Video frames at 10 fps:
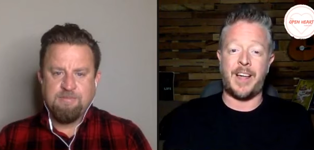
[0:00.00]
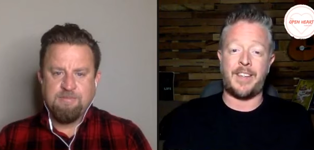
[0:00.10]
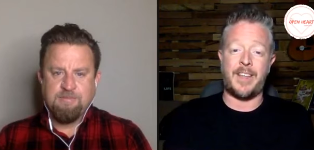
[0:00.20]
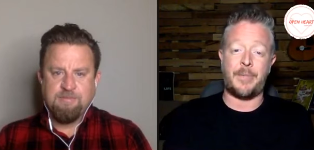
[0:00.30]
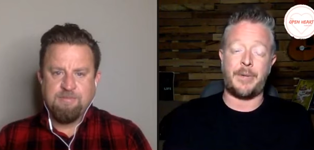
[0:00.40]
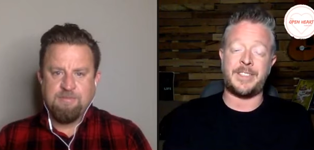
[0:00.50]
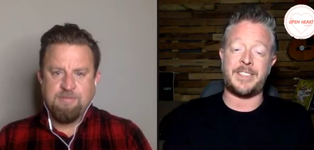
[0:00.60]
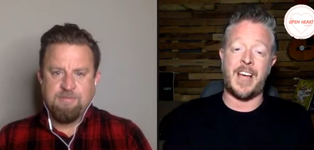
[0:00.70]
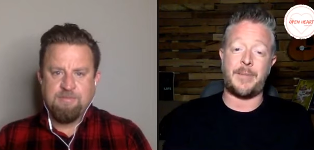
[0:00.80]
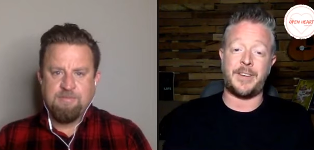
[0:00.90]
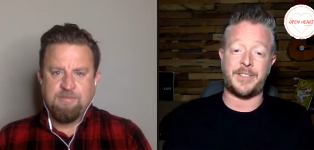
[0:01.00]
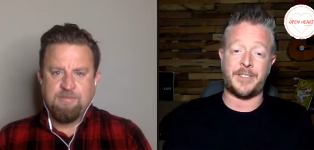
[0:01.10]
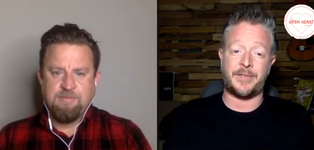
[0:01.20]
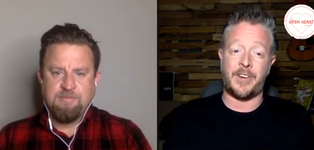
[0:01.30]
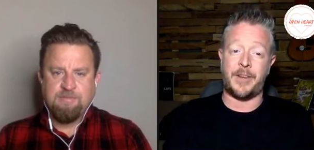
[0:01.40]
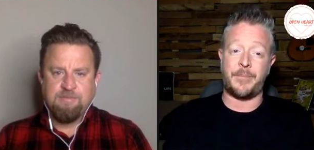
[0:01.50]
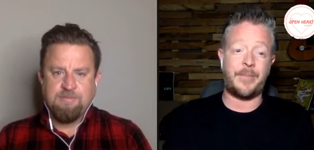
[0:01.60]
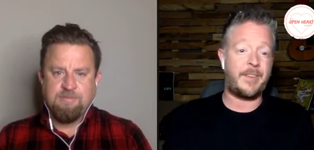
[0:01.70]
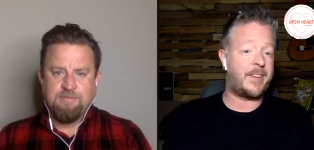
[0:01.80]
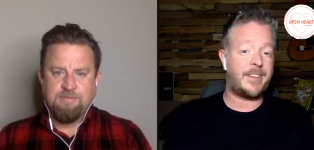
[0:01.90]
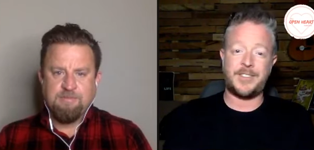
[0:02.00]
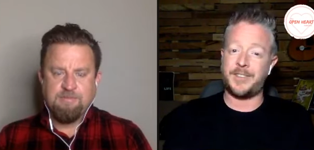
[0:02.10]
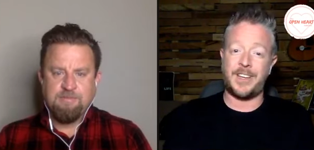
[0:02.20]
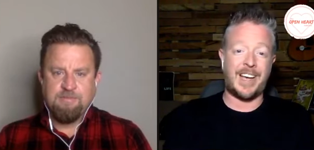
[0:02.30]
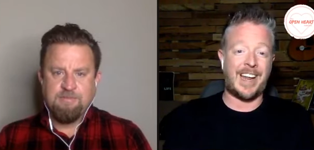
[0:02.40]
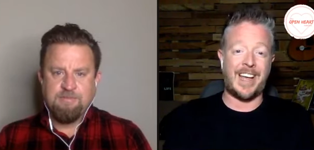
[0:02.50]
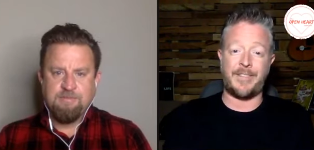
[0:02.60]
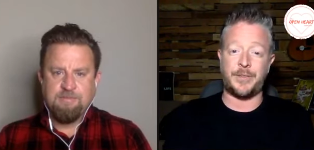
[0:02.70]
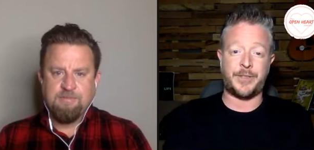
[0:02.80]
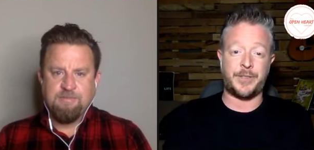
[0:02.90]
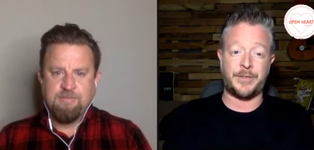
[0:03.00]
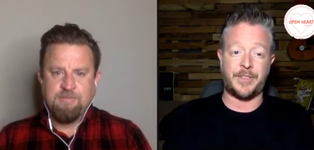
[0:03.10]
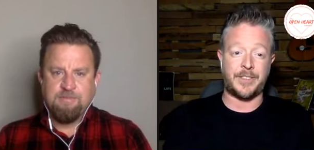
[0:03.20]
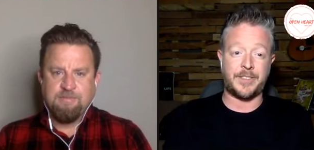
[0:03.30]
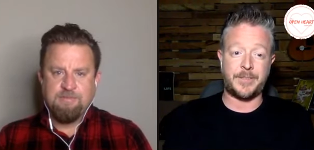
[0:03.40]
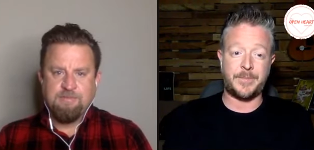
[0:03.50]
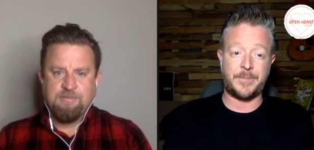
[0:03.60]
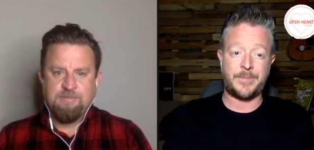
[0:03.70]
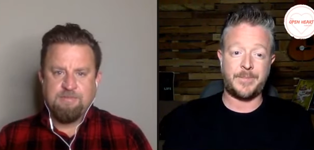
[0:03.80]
Speaker 1: planet that brings happiness or fun. So you got to have those 2 first.